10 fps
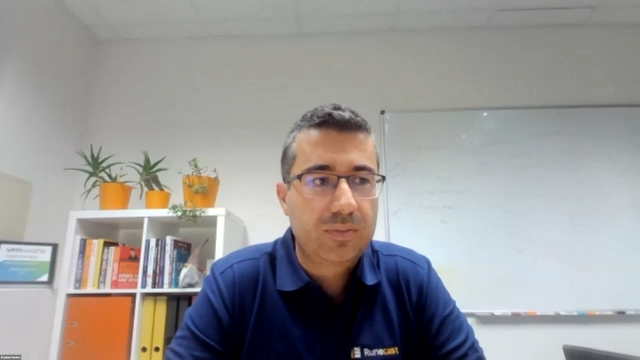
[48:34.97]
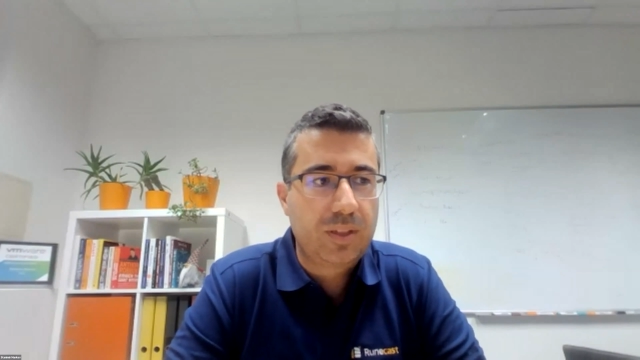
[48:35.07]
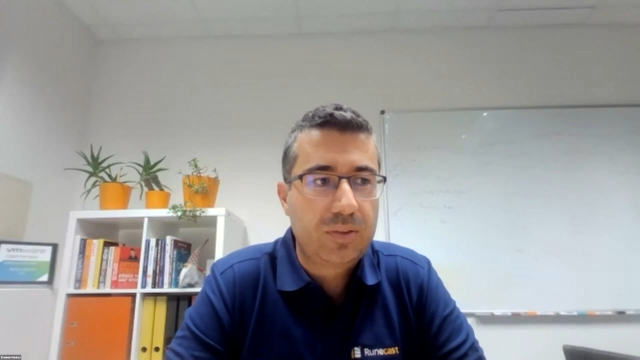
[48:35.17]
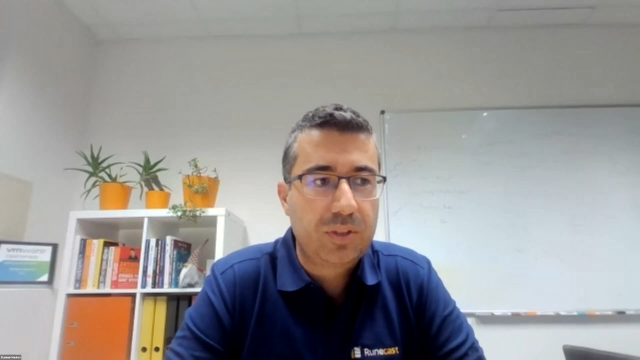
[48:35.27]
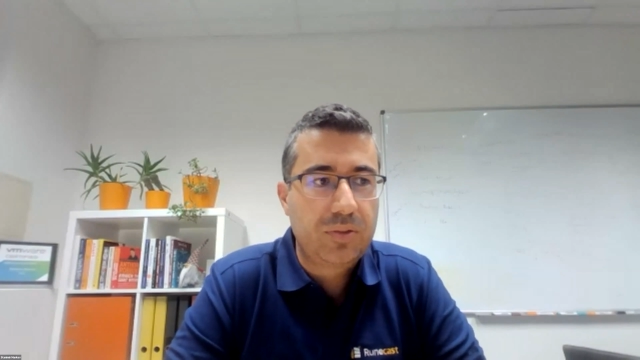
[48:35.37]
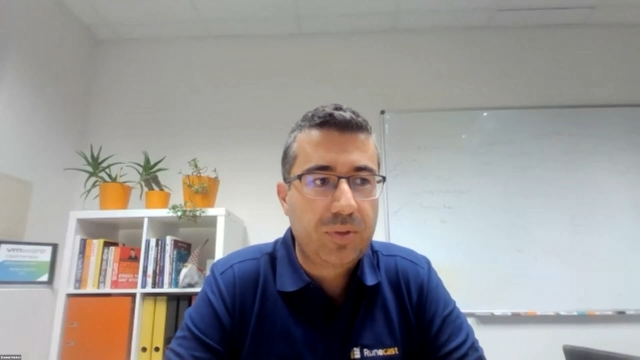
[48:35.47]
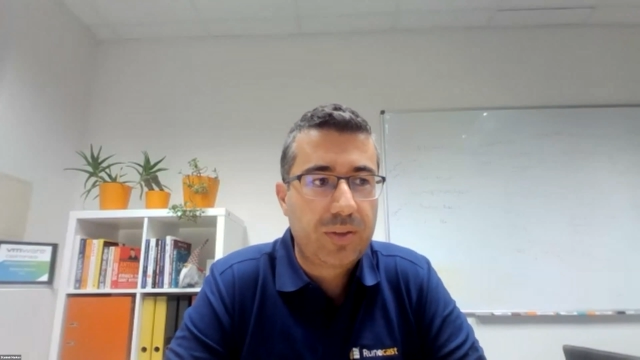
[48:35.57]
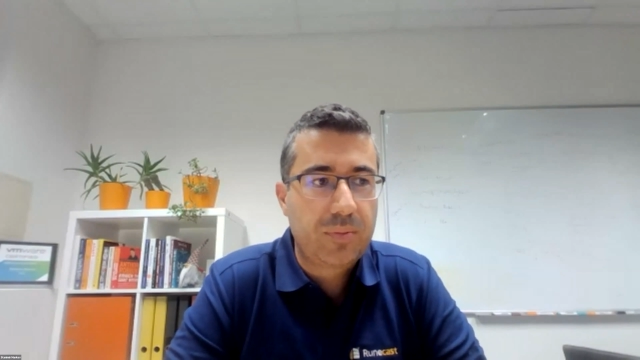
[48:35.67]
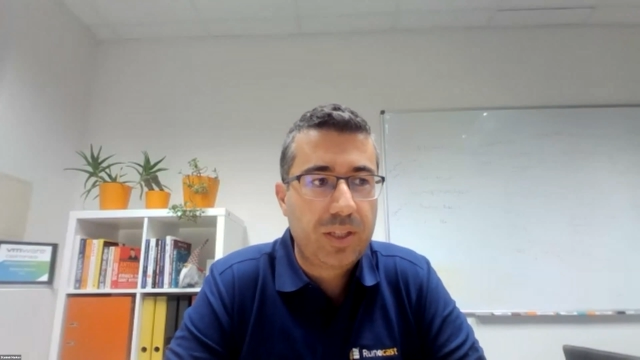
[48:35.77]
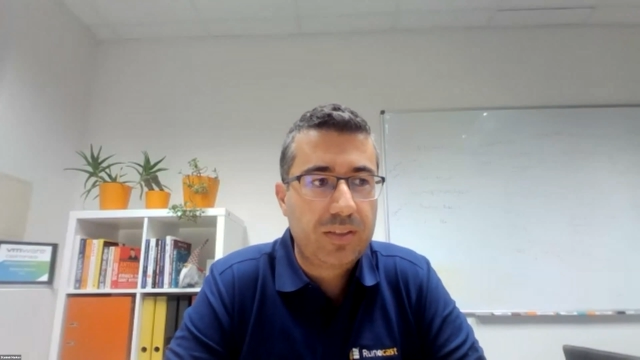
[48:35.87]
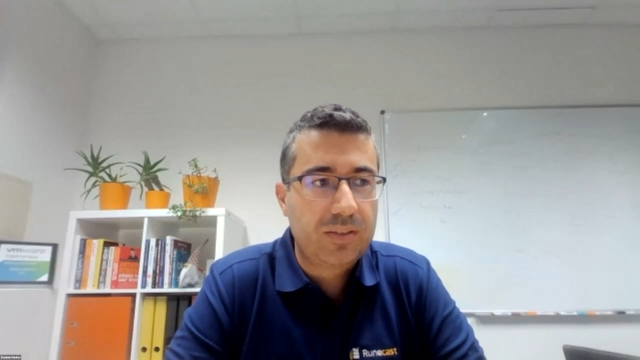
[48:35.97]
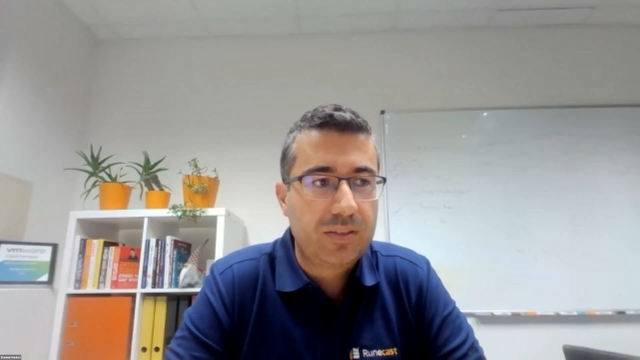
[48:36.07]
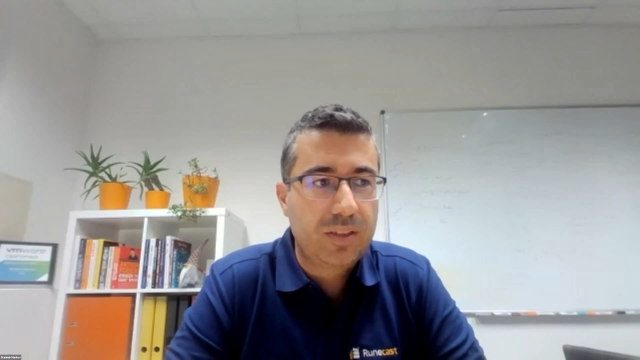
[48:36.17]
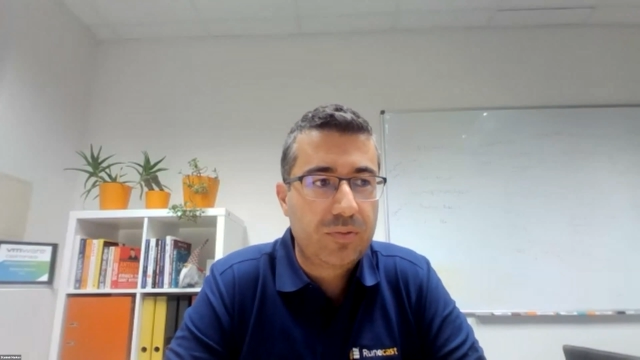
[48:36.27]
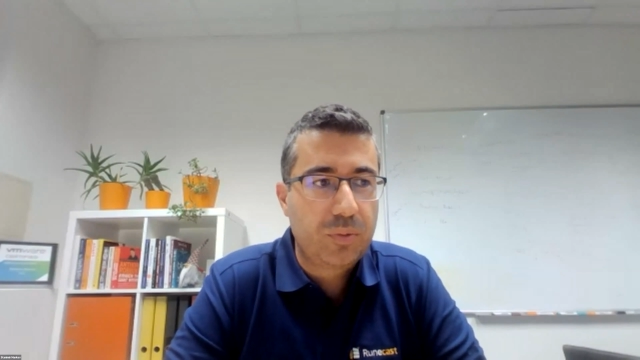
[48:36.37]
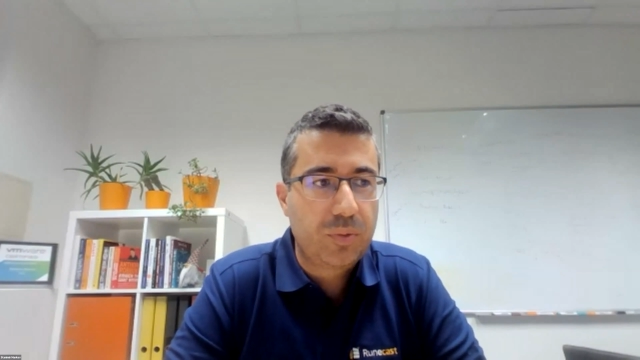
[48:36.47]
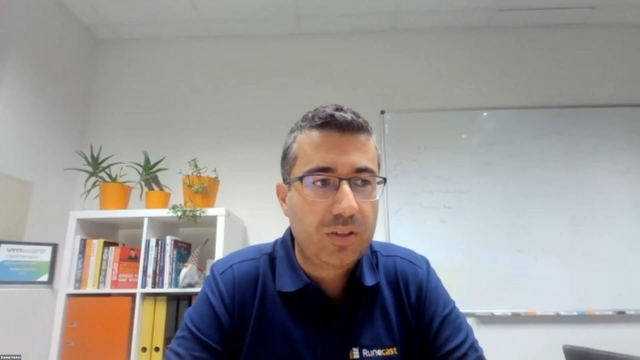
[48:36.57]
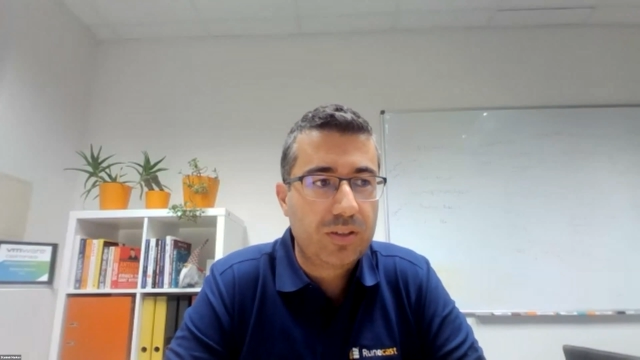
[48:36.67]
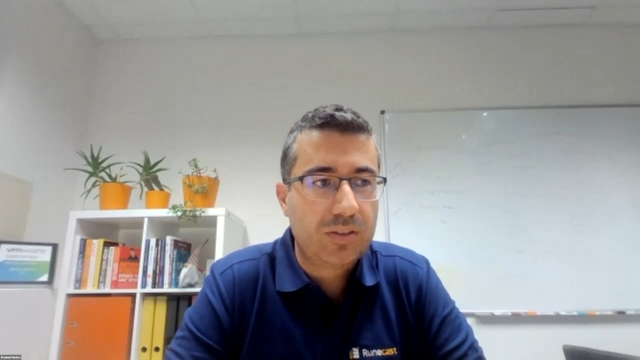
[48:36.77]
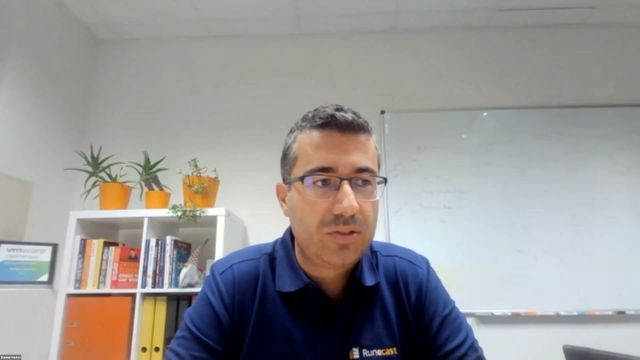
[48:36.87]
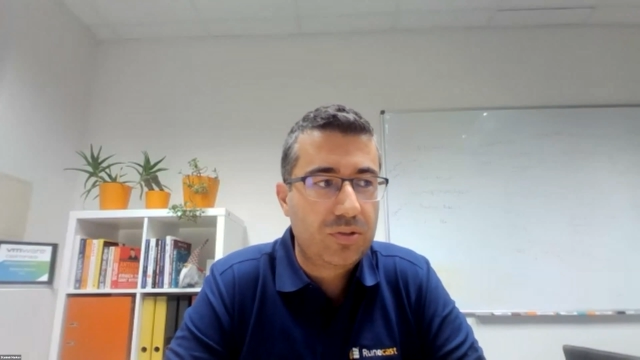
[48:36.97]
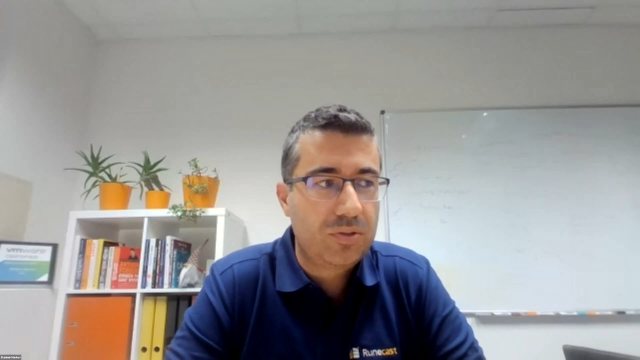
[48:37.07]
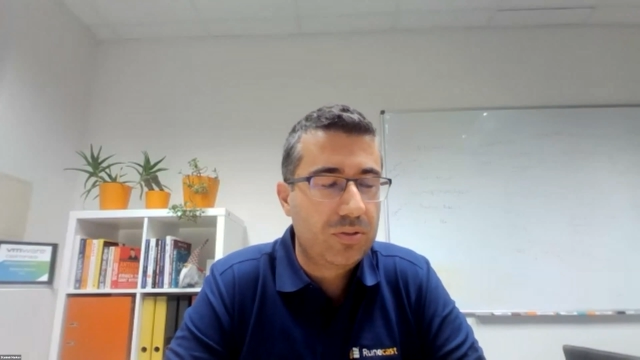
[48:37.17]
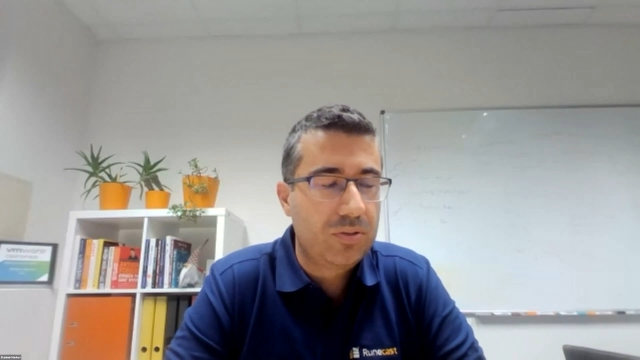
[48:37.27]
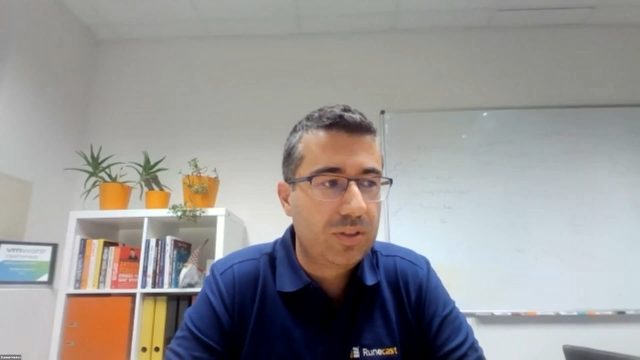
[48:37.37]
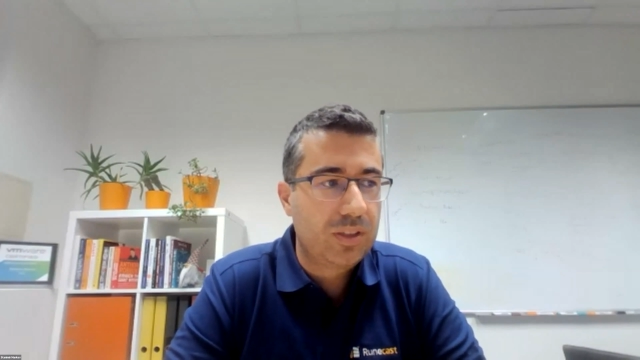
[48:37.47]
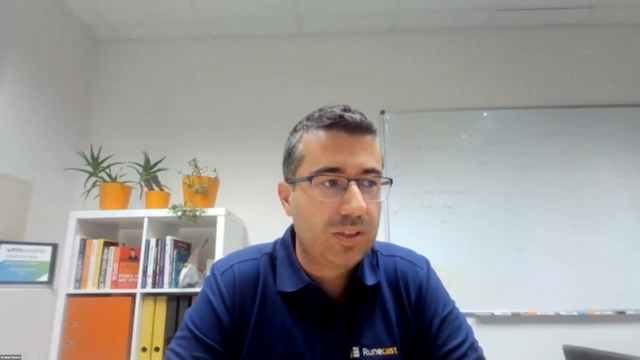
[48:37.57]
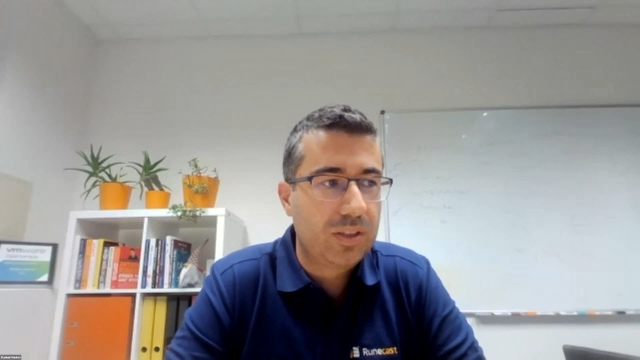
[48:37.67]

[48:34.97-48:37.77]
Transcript: I really recommend everyone to,